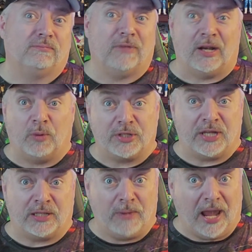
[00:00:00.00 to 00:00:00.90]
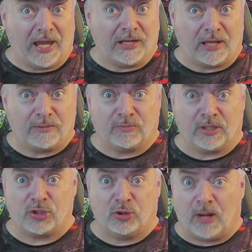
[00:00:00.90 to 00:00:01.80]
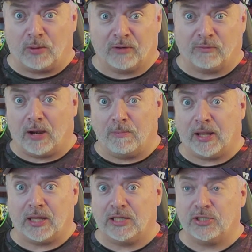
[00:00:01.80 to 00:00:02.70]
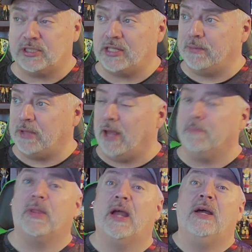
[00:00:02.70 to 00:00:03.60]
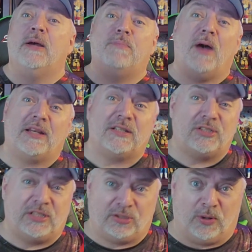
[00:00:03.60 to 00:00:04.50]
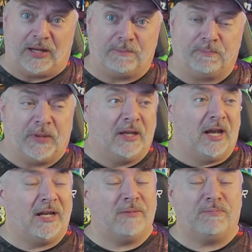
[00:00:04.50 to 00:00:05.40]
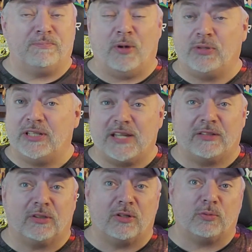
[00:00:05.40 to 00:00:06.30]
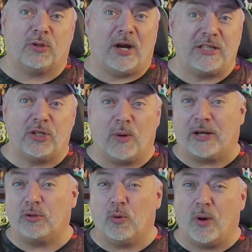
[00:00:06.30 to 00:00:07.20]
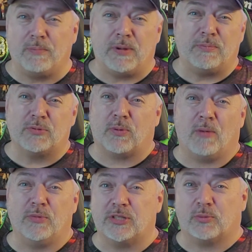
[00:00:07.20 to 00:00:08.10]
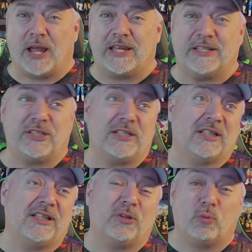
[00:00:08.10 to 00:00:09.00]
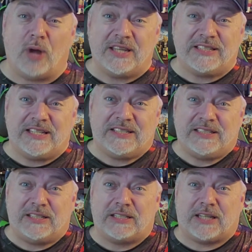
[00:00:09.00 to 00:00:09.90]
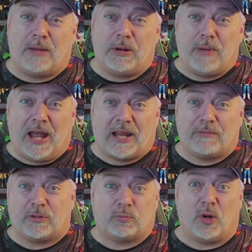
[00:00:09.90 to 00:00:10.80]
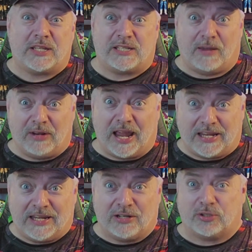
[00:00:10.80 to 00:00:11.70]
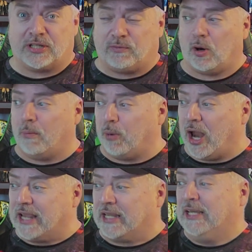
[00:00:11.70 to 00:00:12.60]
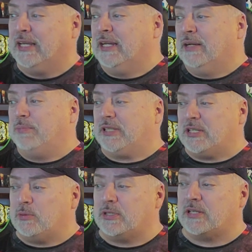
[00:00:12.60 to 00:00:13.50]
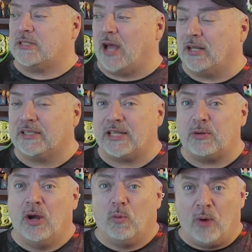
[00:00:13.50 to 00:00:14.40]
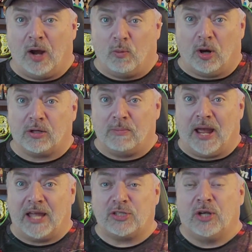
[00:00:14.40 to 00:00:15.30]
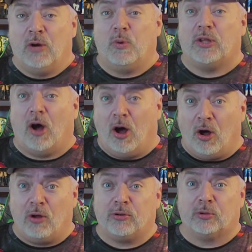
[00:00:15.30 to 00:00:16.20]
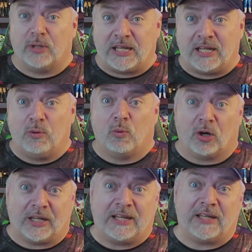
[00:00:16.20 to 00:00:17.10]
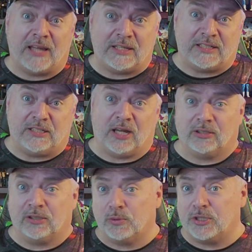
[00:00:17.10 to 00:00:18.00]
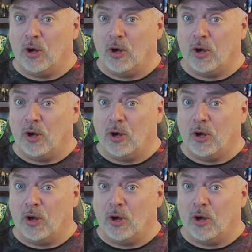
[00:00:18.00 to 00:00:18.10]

I don't want to say the man. that gets sued by Ric Flair and Becky Lynch at the same time. But she's great. And both of these other girls were great too. I don't know what people's problem with Saraya is. She's a little rusty. She's just coming back after, what, seven, eight years. Give her a break. But this was a solidly well worked match with all three working against each other. There was